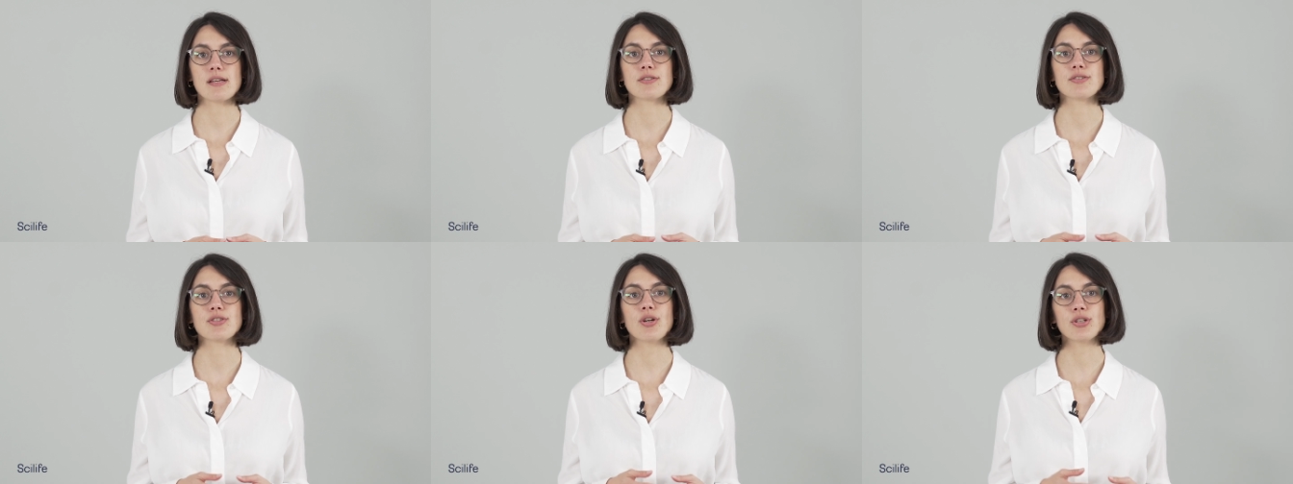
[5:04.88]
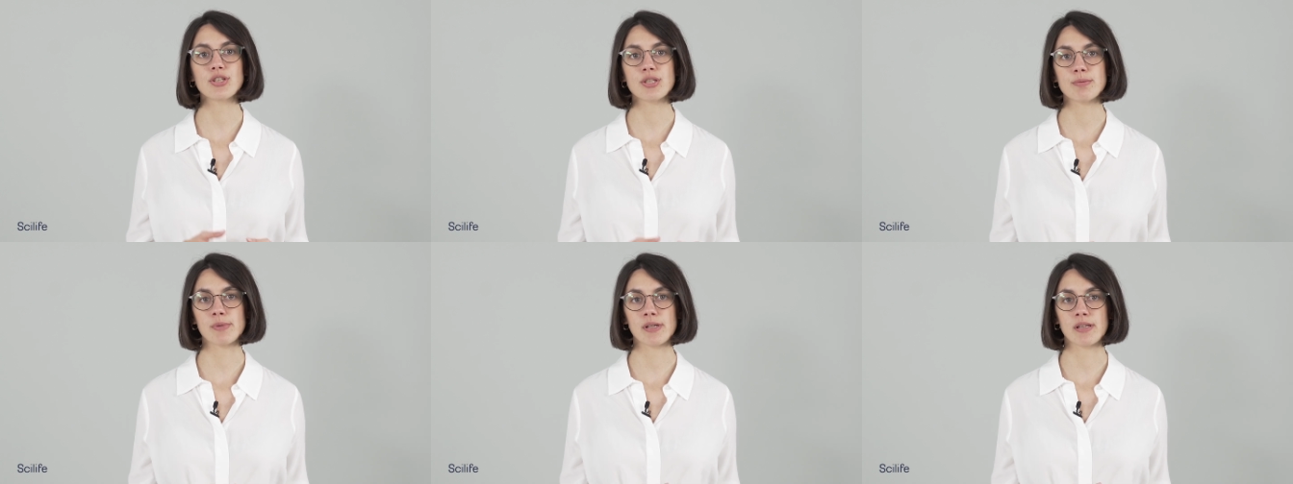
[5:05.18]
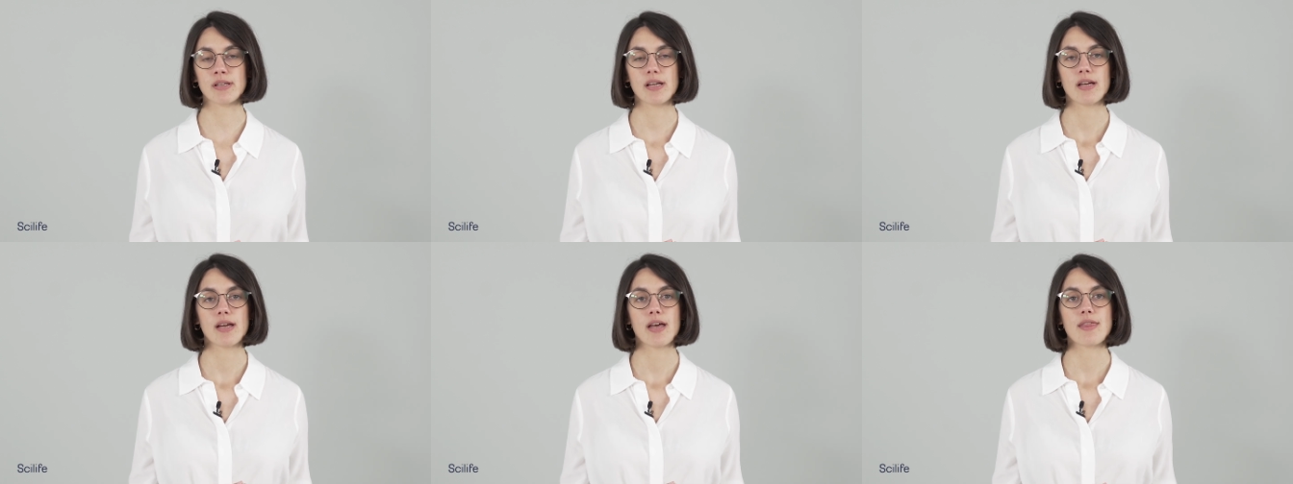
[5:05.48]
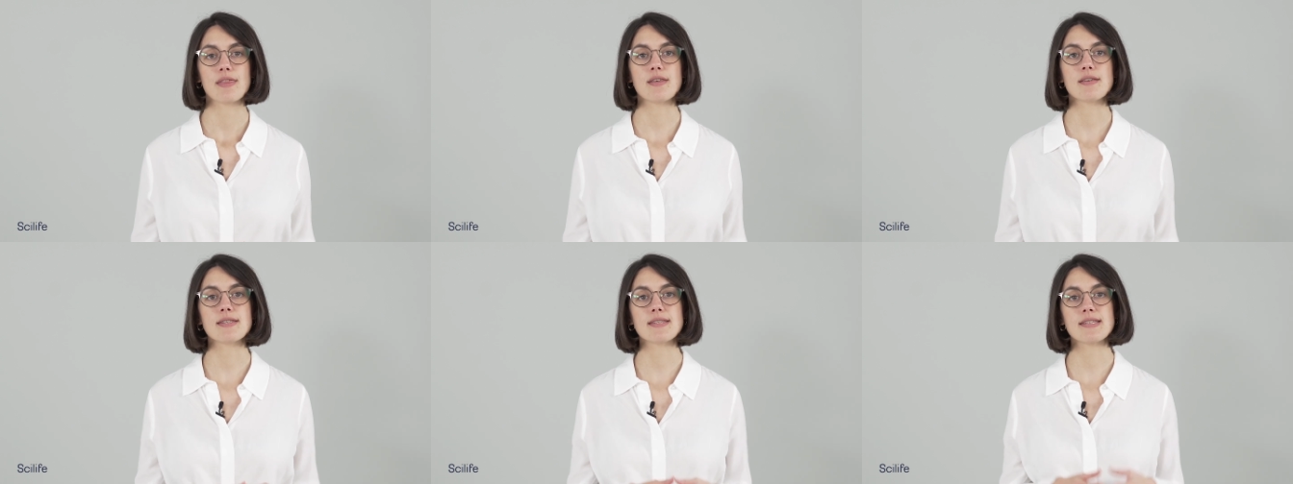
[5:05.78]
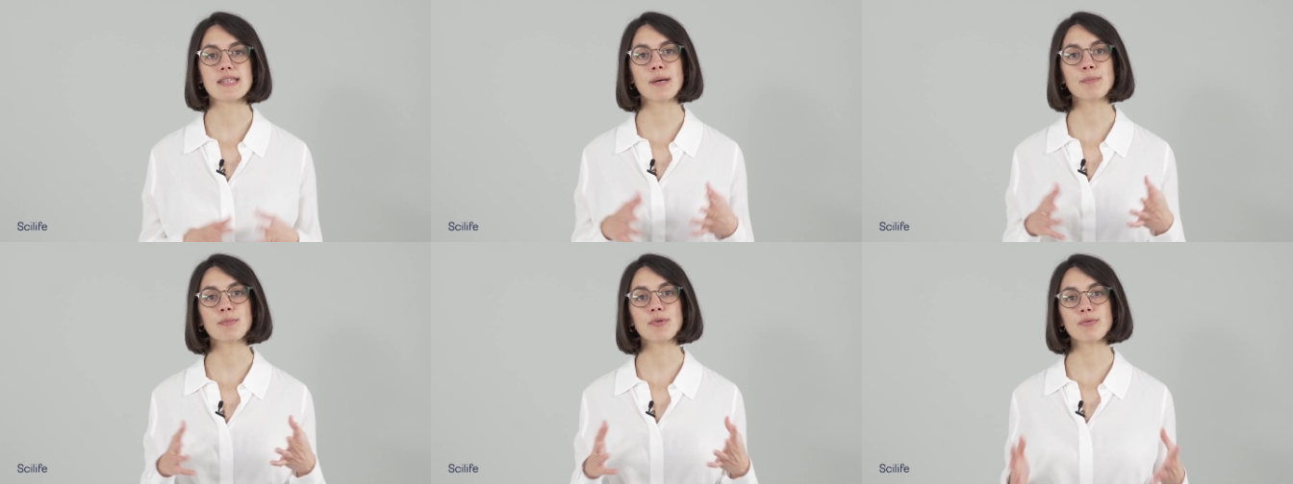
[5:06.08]
a document that
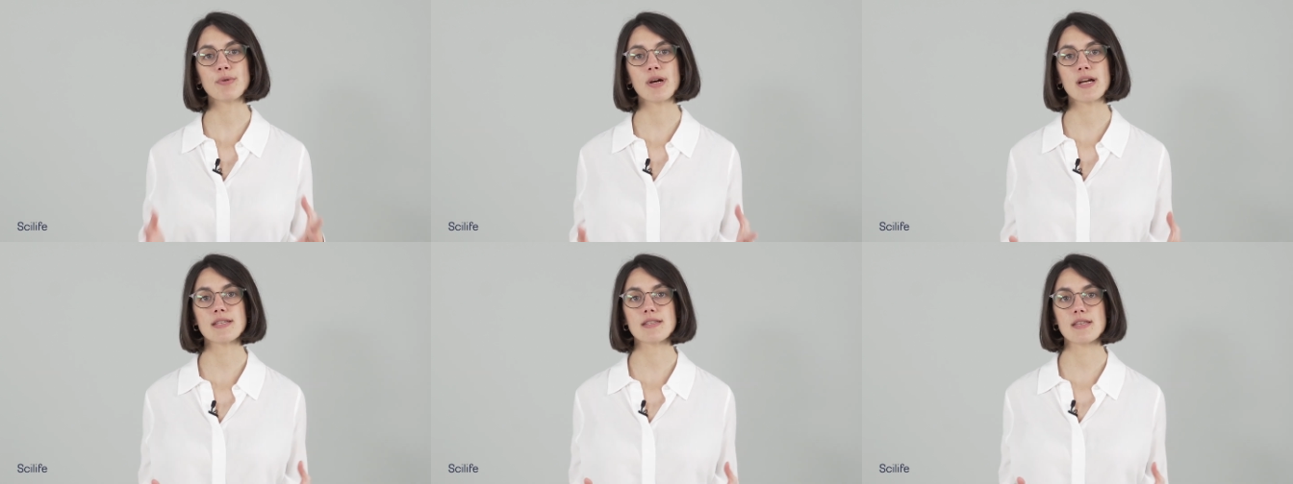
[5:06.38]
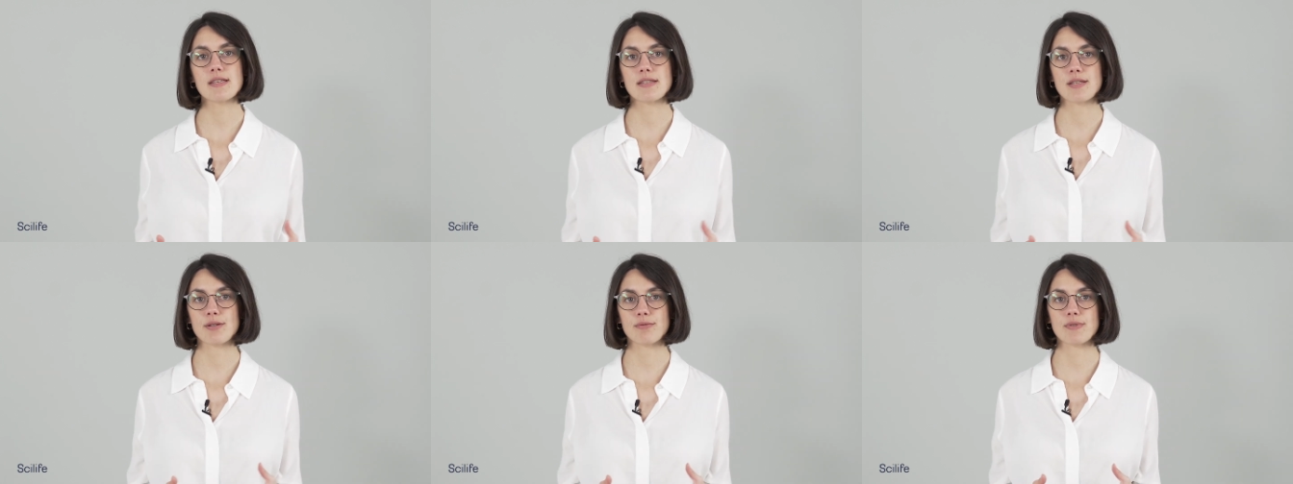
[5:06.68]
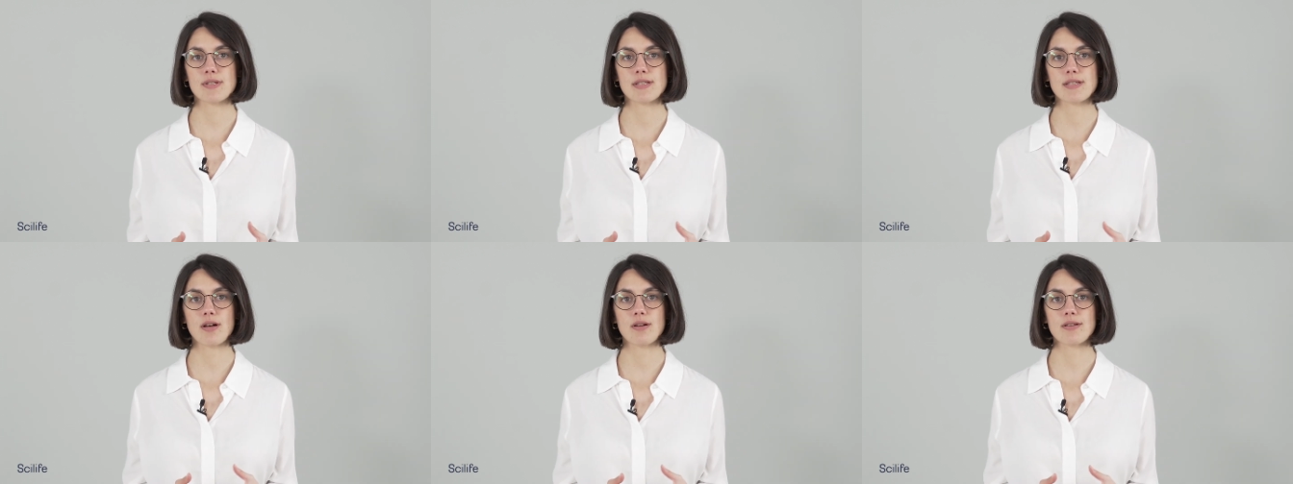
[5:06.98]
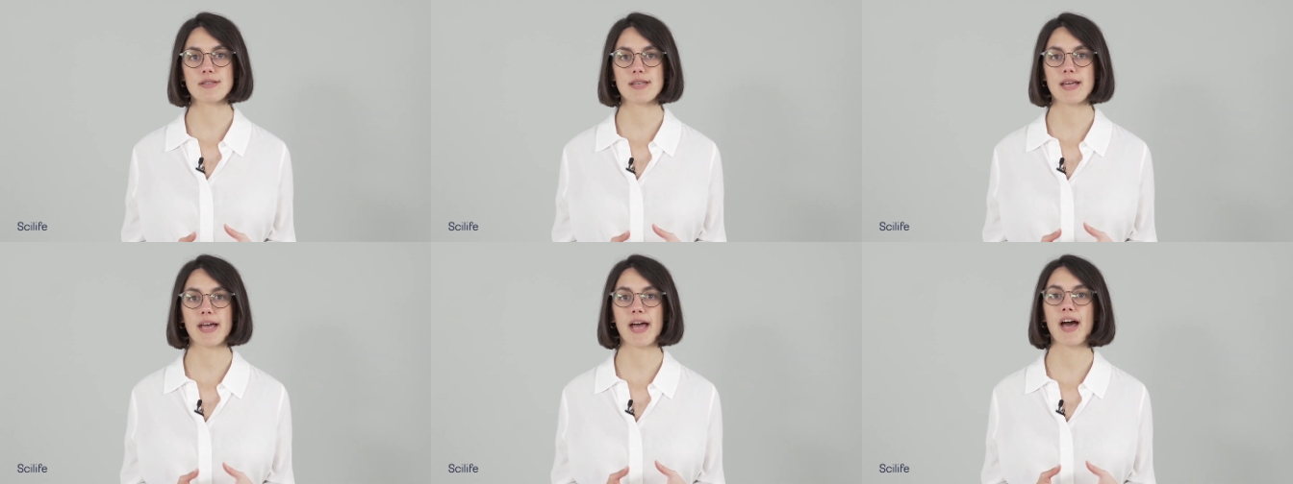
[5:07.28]
summarizes the results that